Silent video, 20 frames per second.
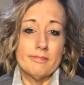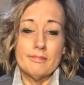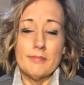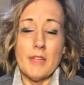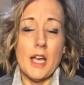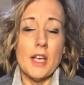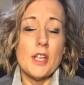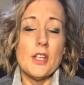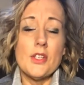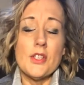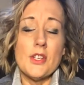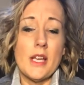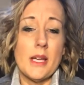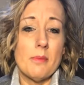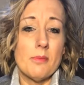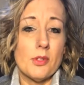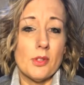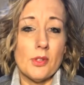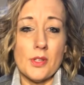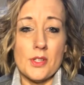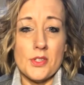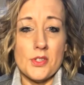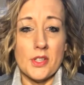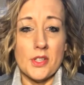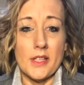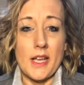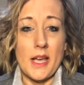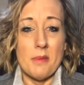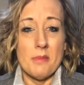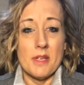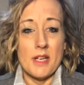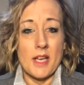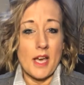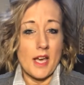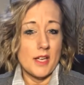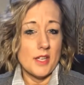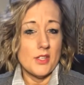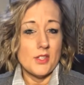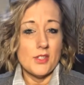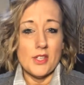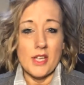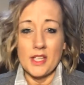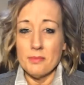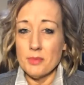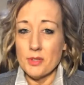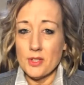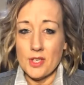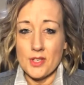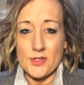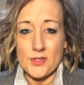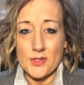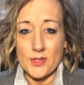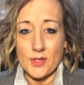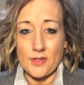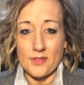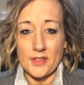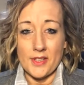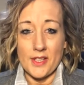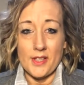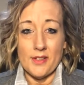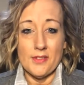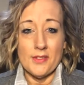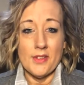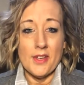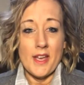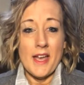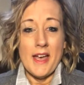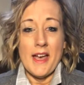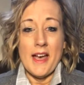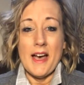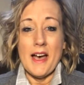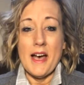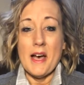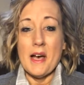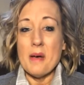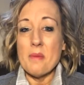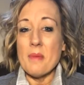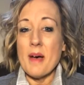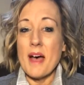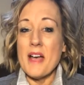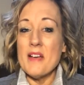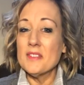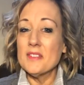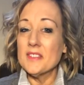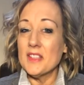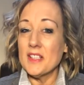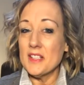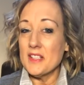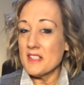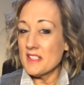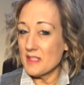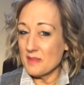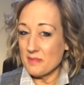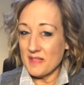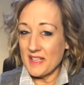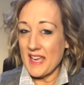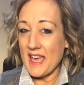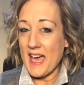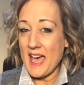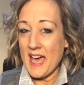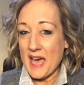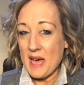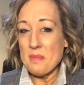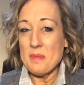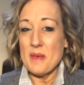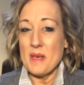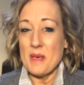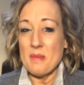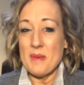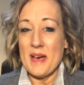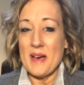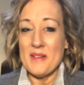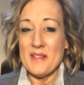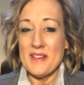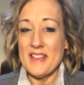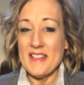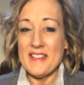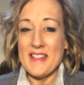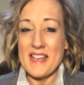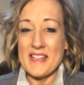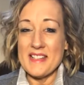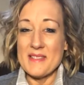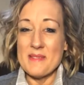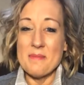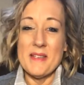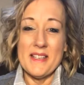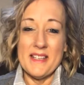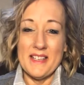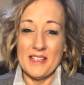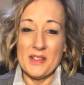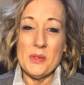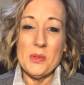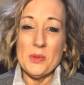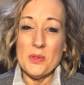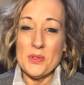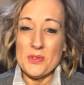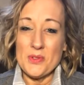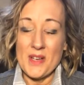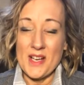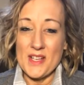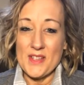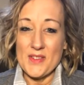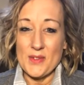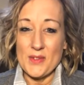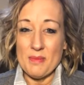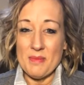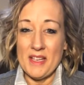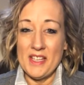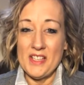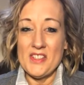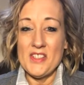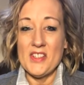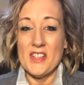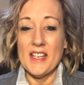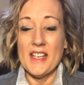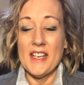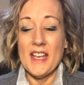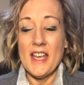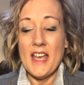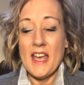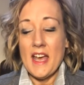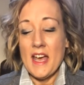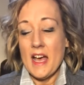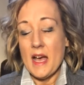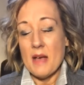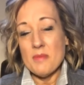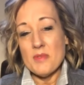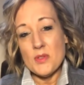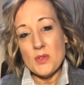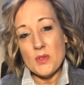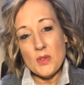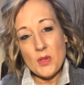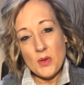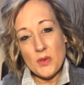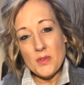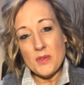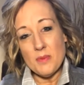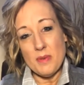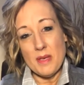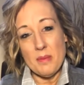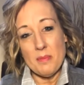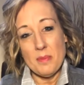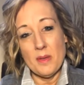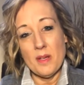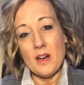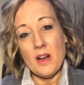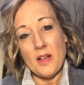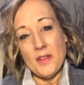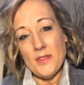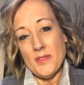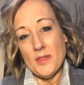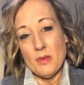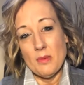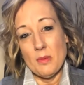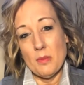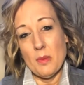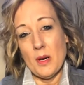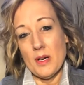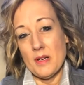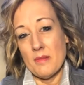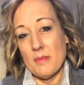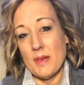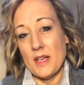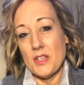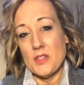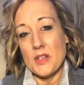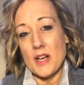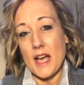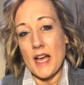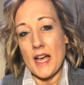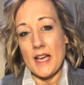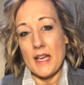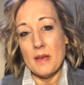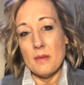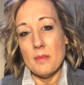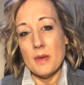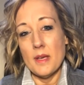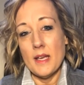unashamed Christian. I'm an unashamed conservative. I've learned to be happy about it. That's been a cool transformation. So those people are also a part of my tribe.